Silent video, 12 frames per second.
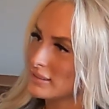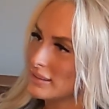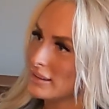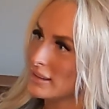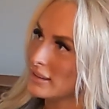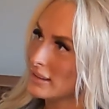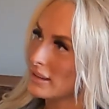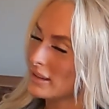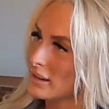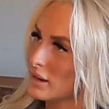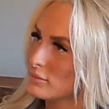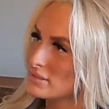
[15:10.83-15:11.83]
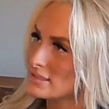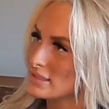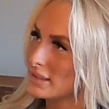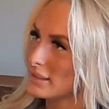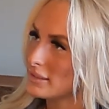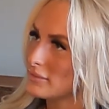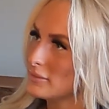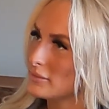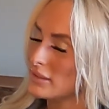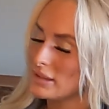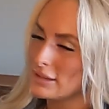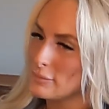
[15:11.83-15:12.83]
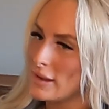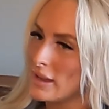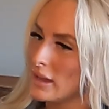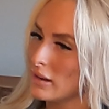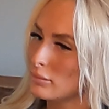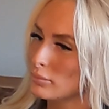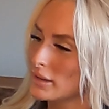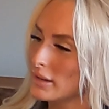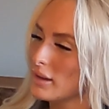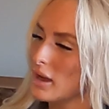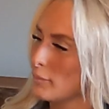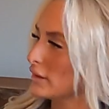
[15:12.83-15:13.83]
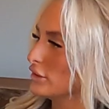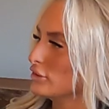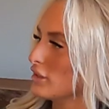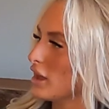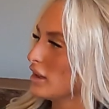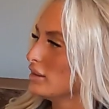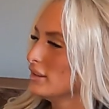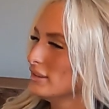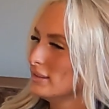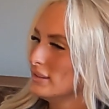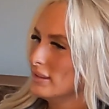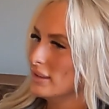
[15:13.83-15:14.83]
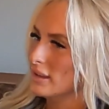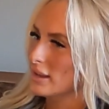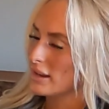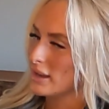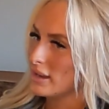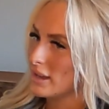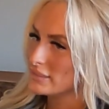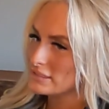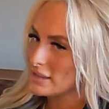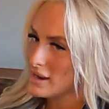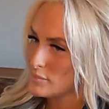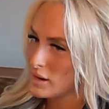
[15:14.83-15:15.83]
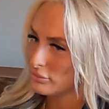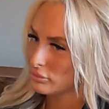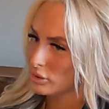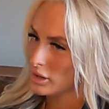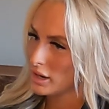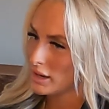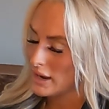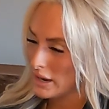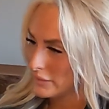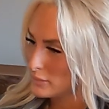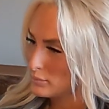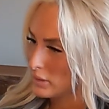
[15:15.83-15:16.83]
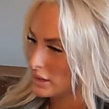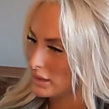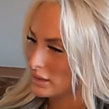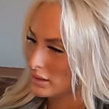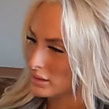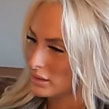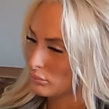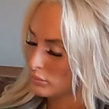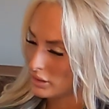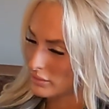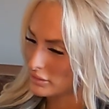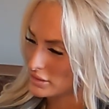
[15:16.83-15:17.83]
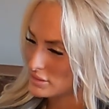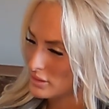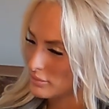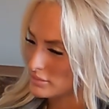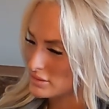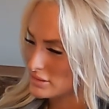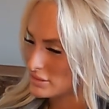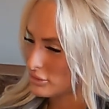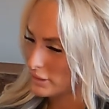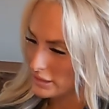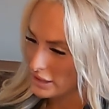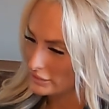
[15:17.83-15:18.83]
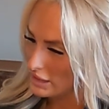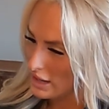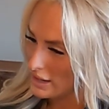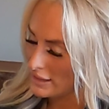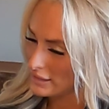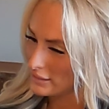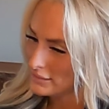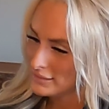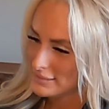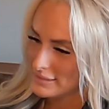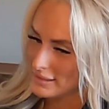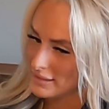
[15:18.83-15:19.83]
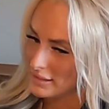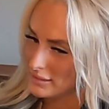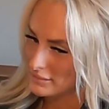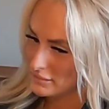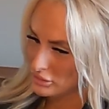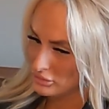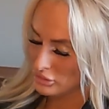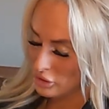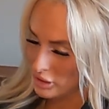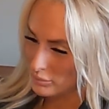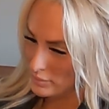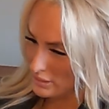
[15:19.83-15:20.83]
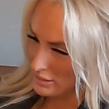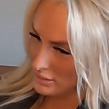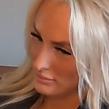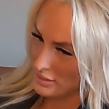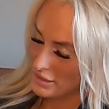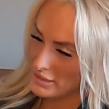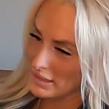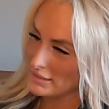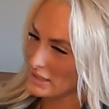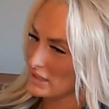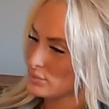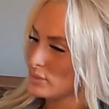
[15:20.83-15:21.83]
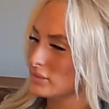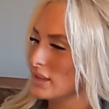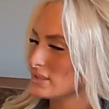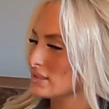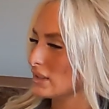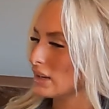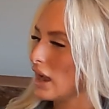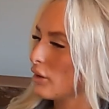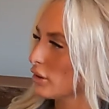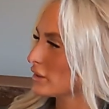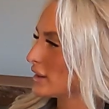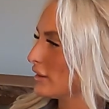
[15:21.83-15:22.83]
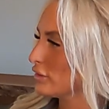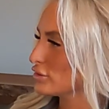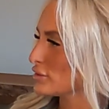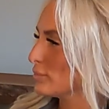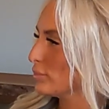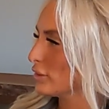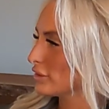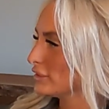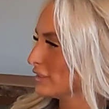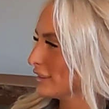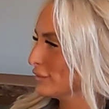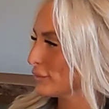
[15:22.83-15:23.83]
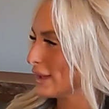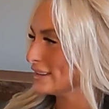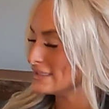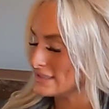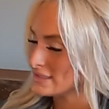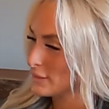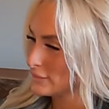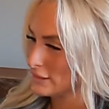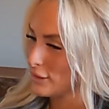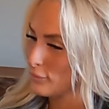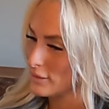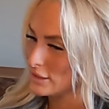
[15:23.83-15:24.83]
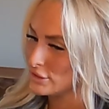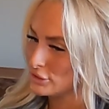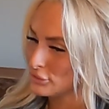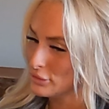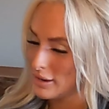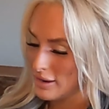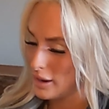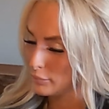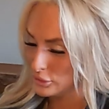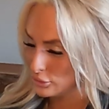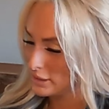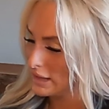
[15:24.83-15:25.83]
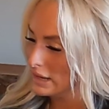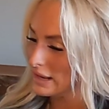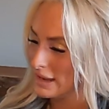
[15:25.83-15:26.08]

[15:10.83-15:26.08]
And I was like thinking in my head, I'm like, I'm gonna do that. And I had the time off work, I had the money and whatever, so I was just going online, and it took me, I think it takes me less than an hour to have a trip booked. Like when I see something I want to do, I'm doing it.